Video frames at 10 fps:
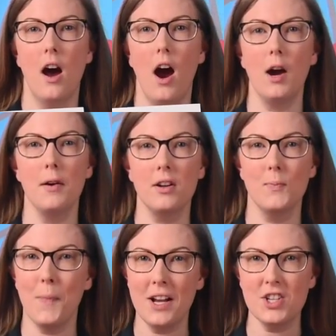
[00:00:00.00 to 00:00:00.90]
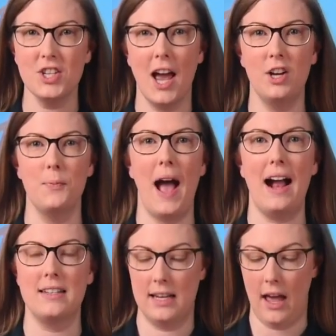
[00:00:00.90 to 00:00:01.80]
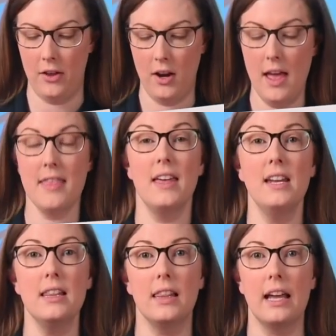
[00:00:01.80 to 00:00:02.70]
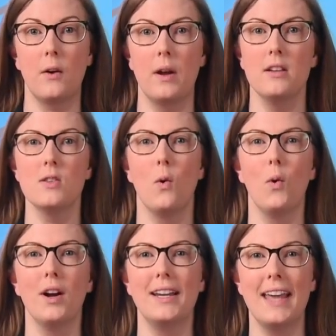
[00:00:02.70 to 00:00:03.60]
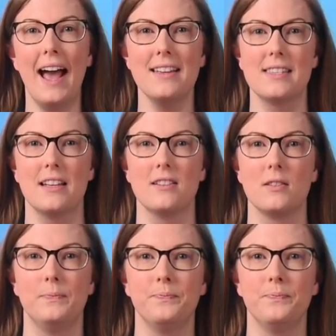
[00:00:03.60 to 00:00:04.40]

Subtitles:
are much tighter packed together than in liquids or gases.